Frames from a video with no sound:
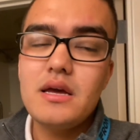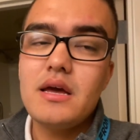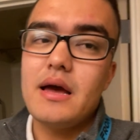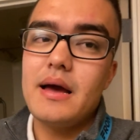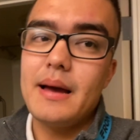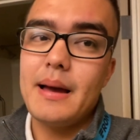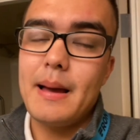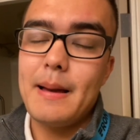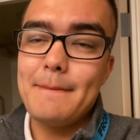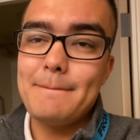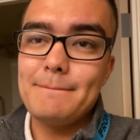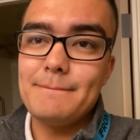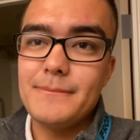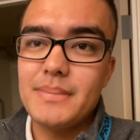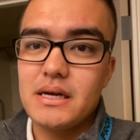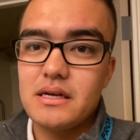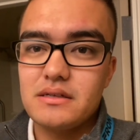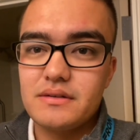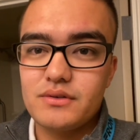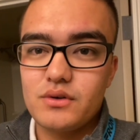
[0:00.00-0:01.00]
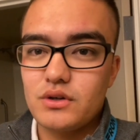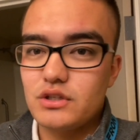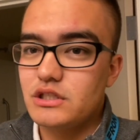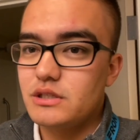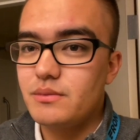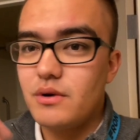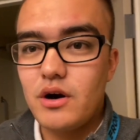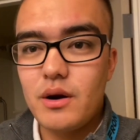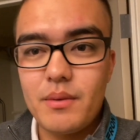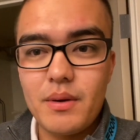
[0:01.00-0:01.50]
Because, of course,
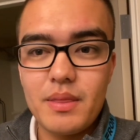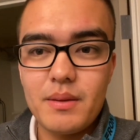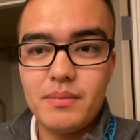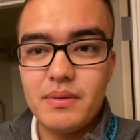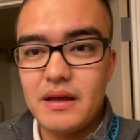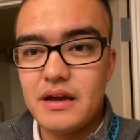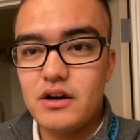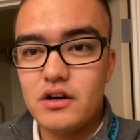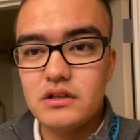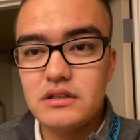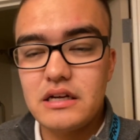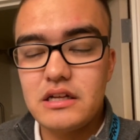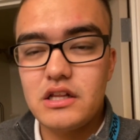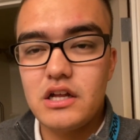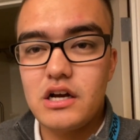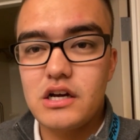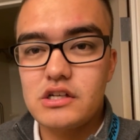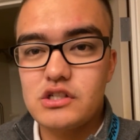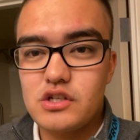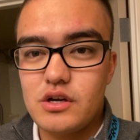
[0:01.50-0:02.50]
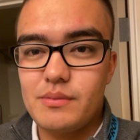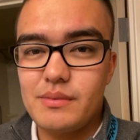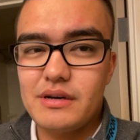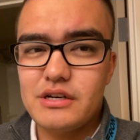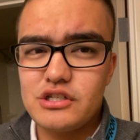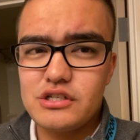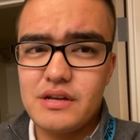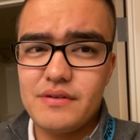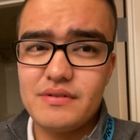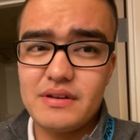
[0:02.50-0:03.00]
tomorrow I'm on the plane all day long. So I'm going to
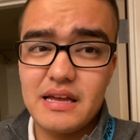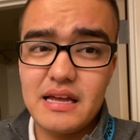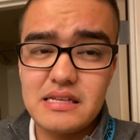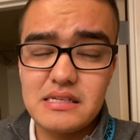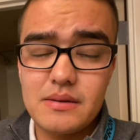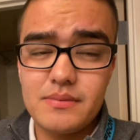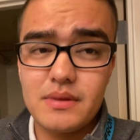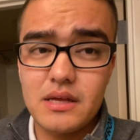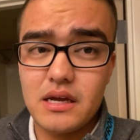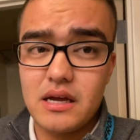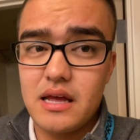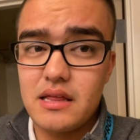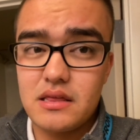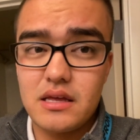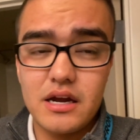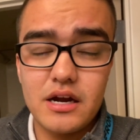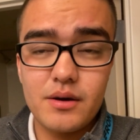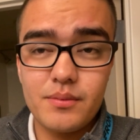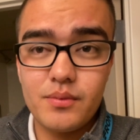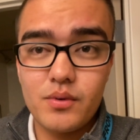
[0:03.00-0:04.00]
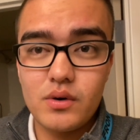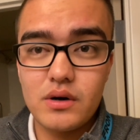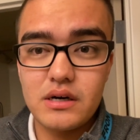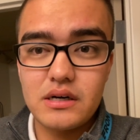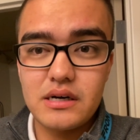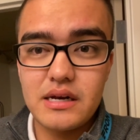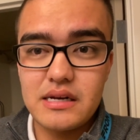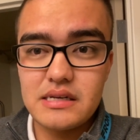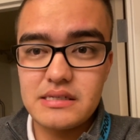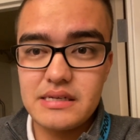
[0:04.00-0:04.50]
just have to get something at the
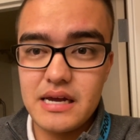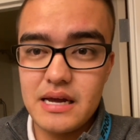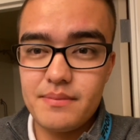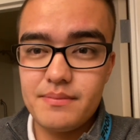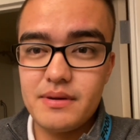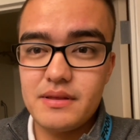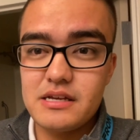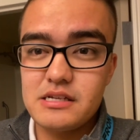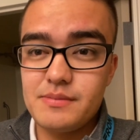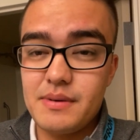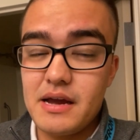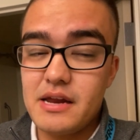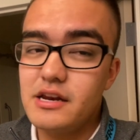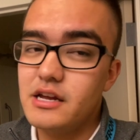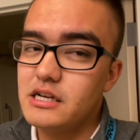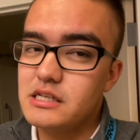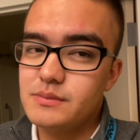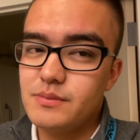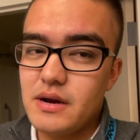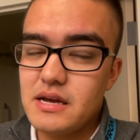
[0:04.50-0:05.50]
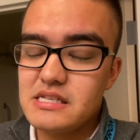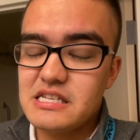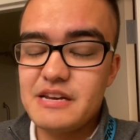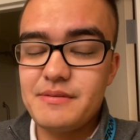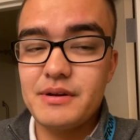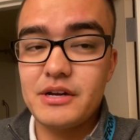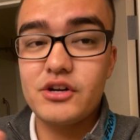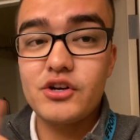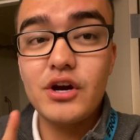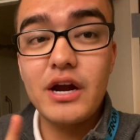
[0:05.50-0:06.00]
airport in Tampa, this Panda Express. And I've
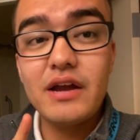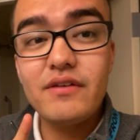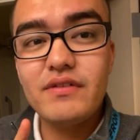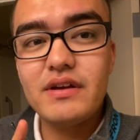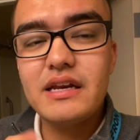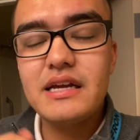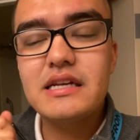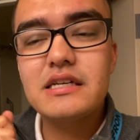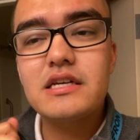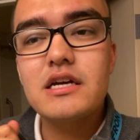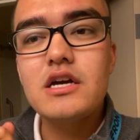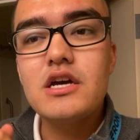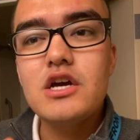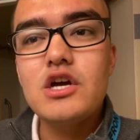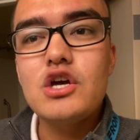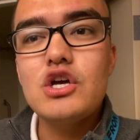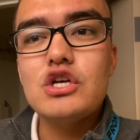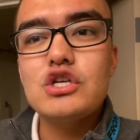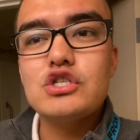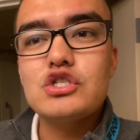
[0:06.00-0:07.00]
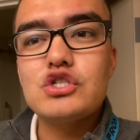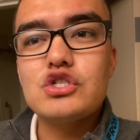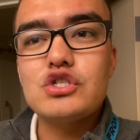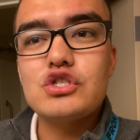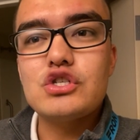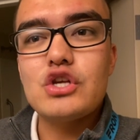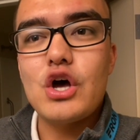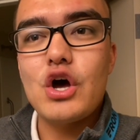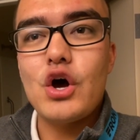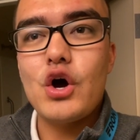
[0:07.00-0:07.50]
been craving it.
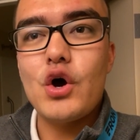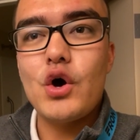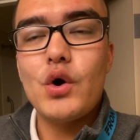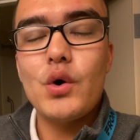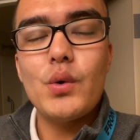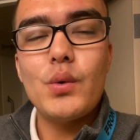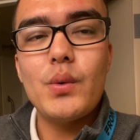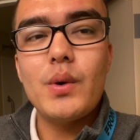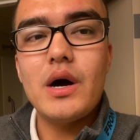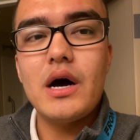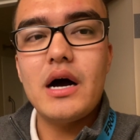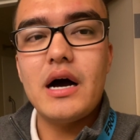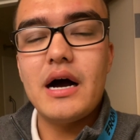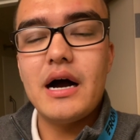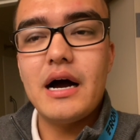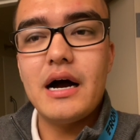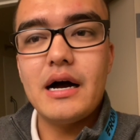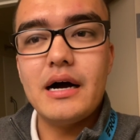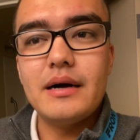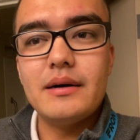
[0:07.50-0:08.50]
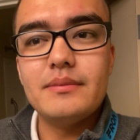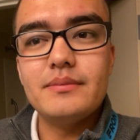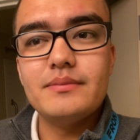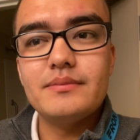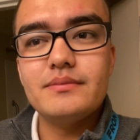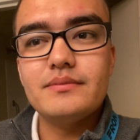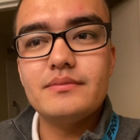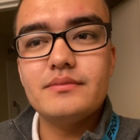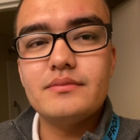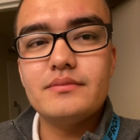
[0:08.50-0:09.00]
So,
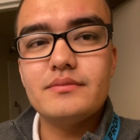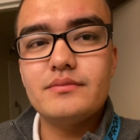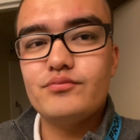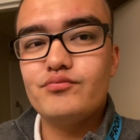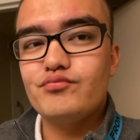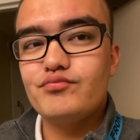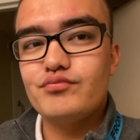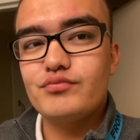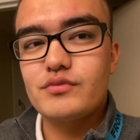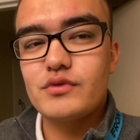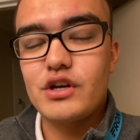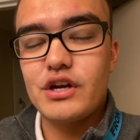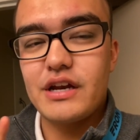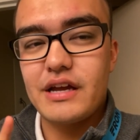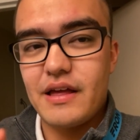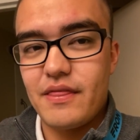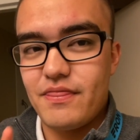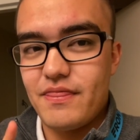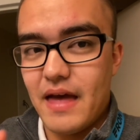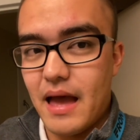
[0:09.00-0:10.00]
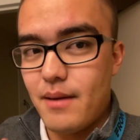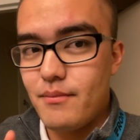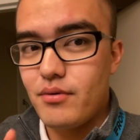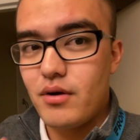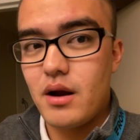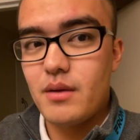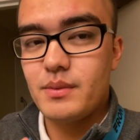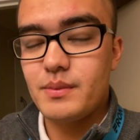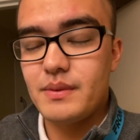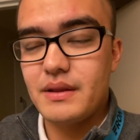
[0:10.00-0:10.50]
going to get that
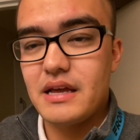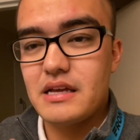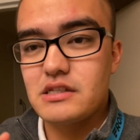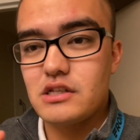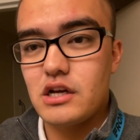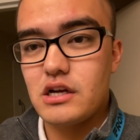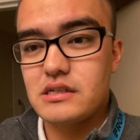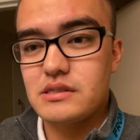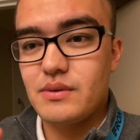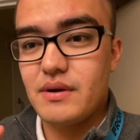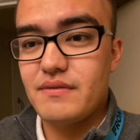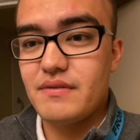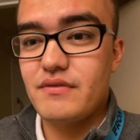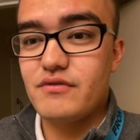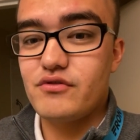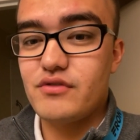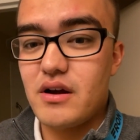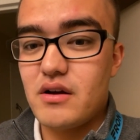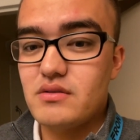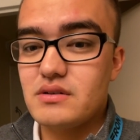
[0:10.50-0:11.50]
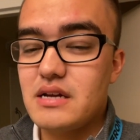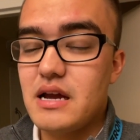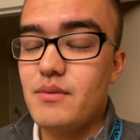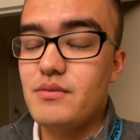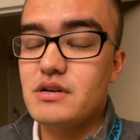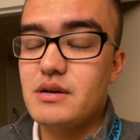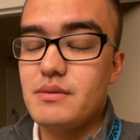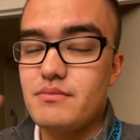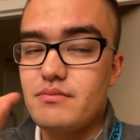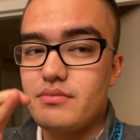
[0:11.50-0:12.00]
probably as long as we have enough ground time,
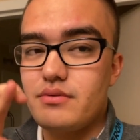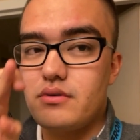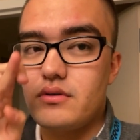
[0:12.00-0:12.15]
which I'm...